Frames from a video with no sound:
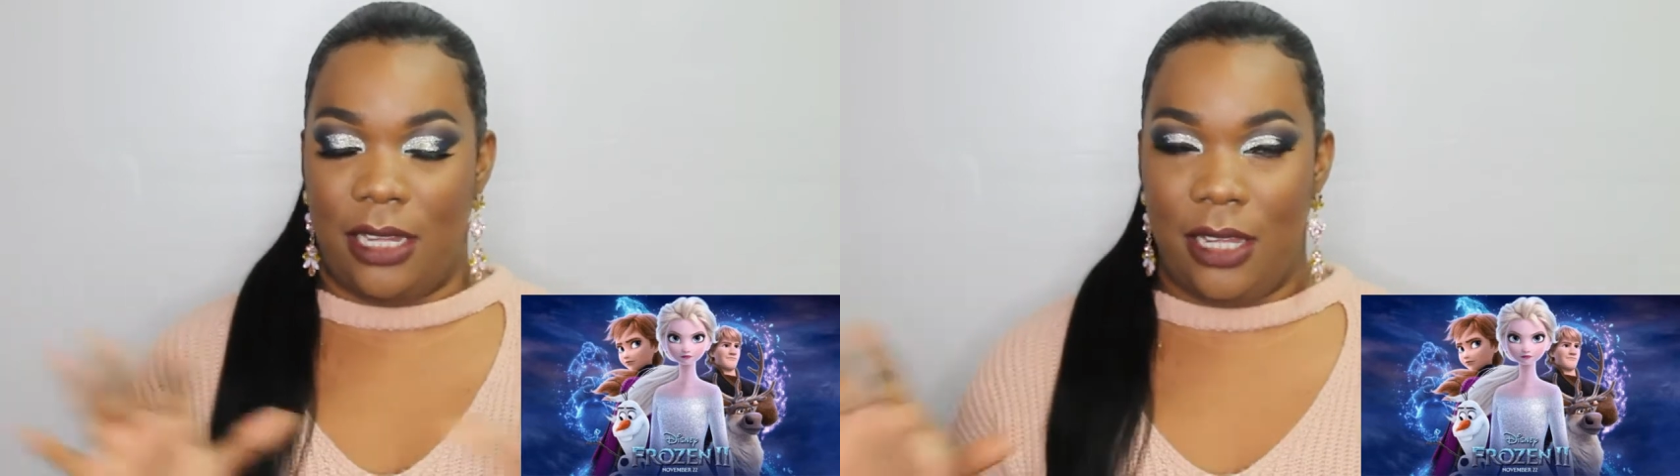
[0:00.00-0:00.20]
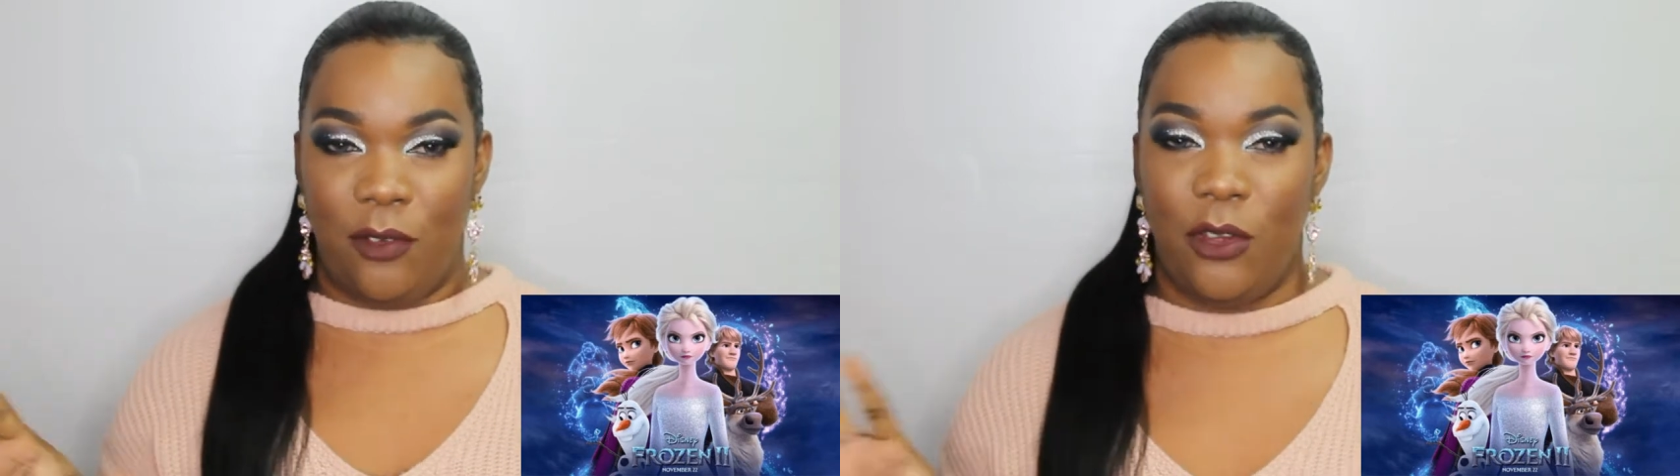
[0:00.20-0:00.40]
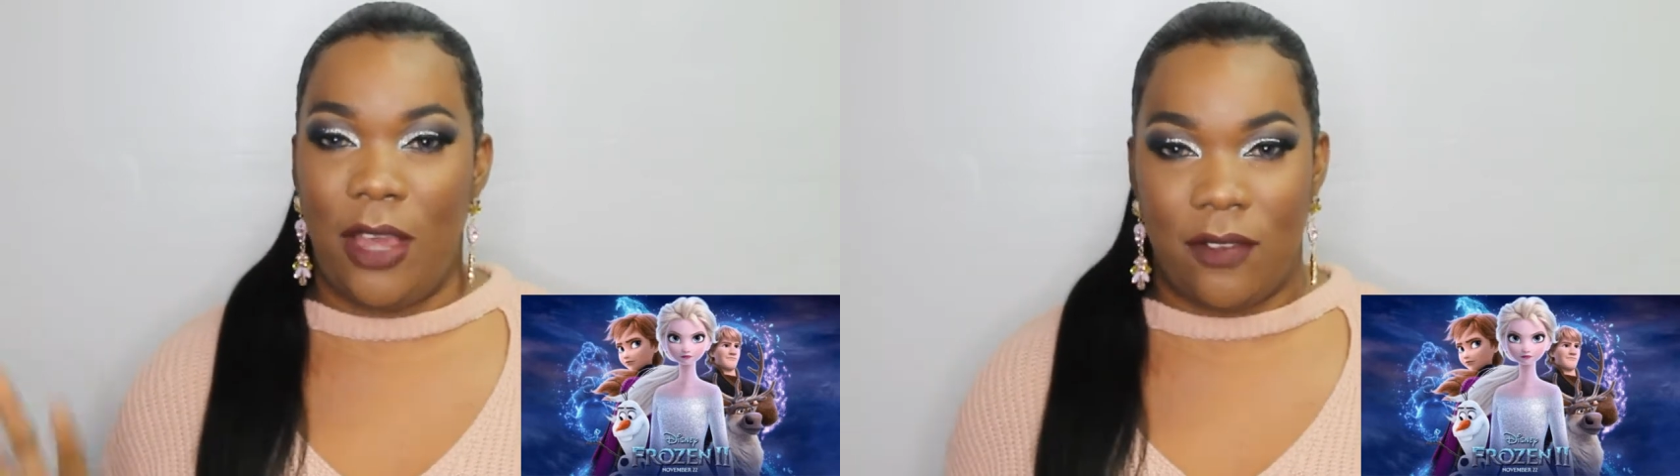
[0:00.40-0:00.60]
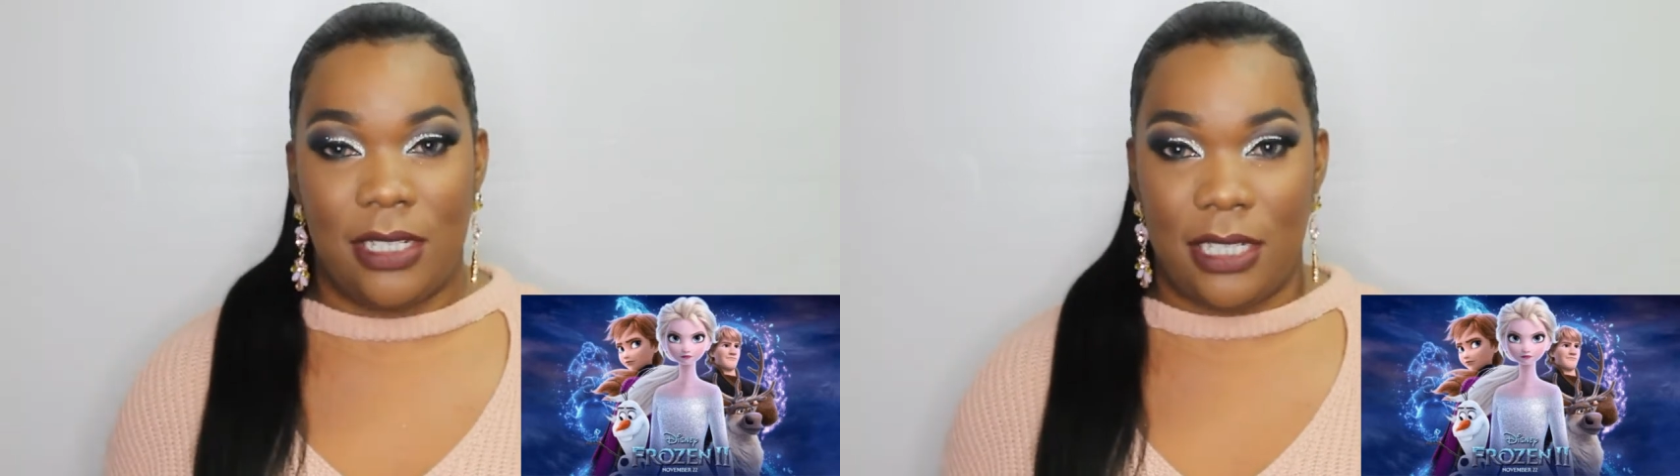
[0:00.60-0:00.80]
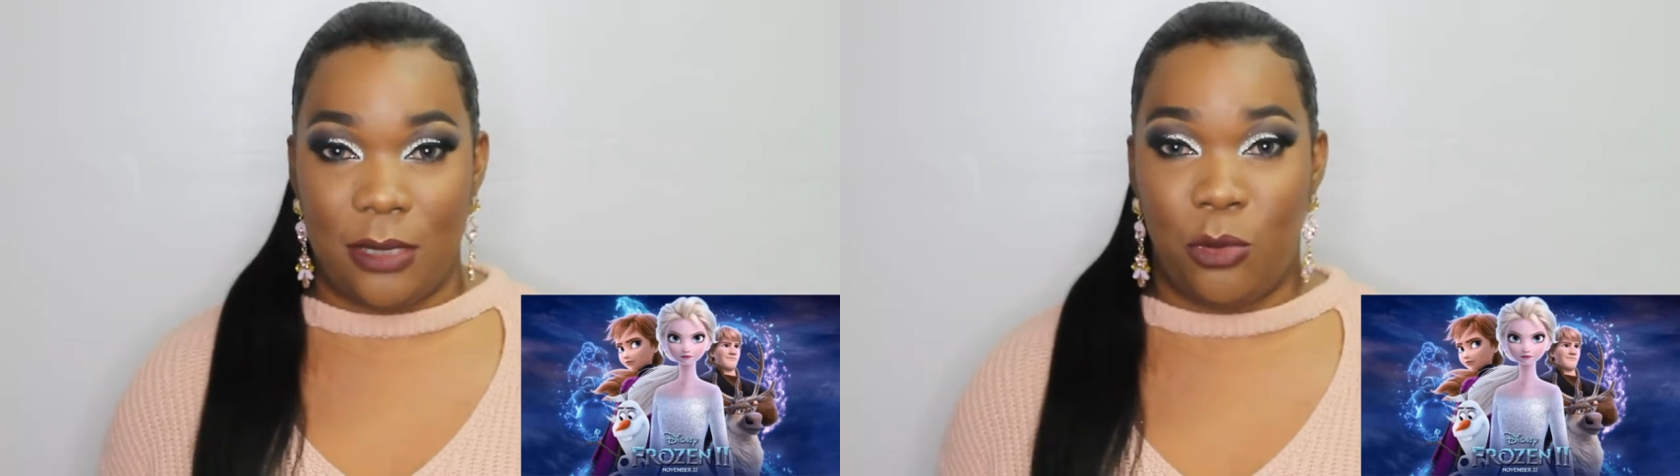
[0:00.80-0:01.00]
if you haven't
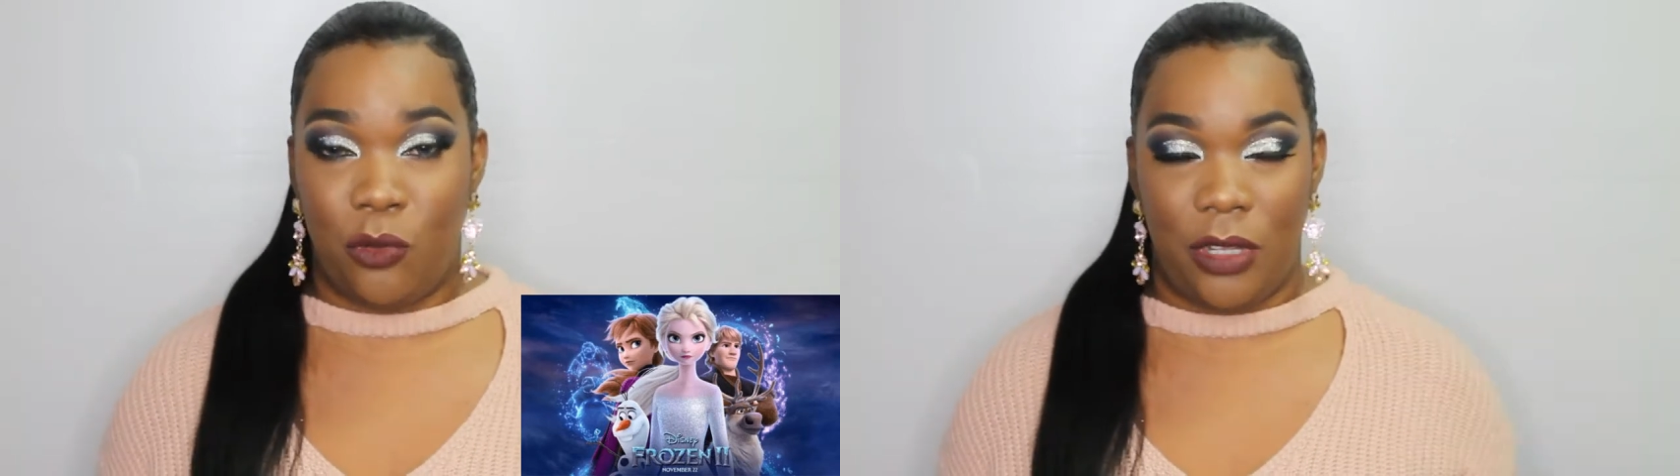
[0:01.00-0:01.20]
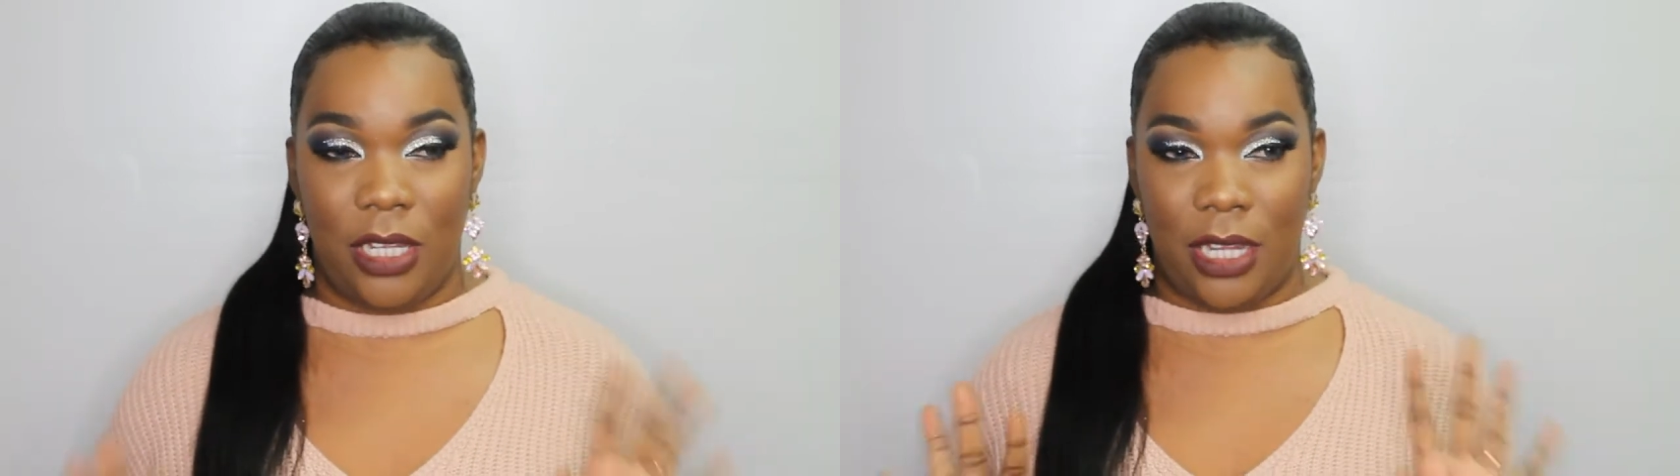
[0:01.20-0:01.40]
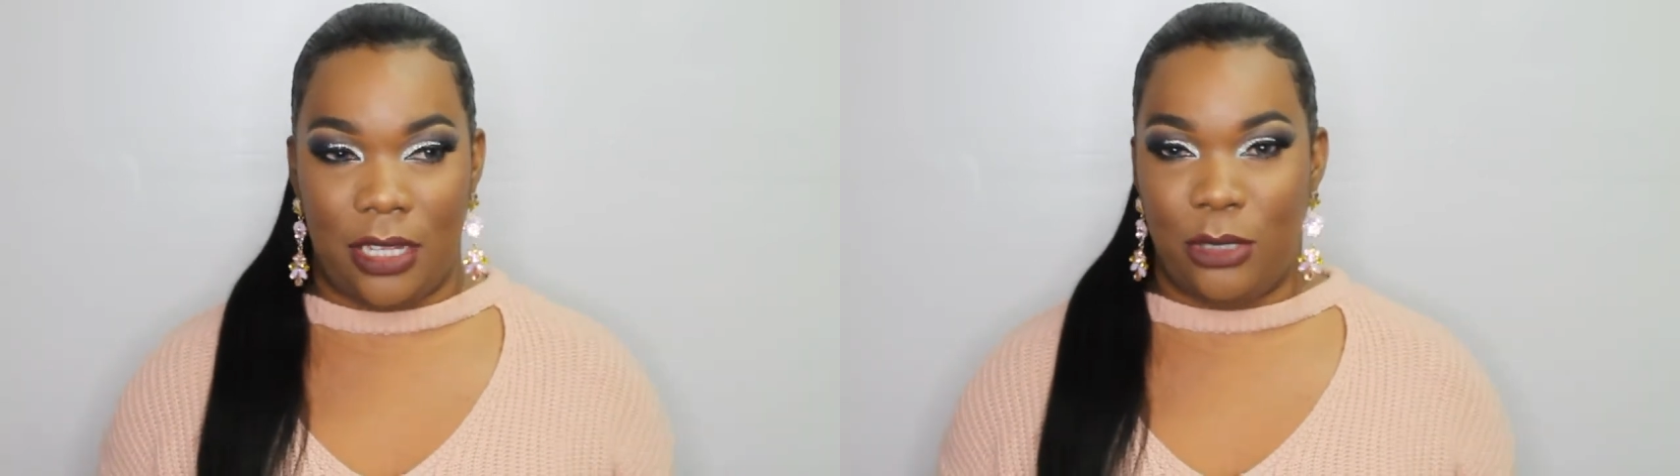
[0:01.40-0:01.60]
seen the movie,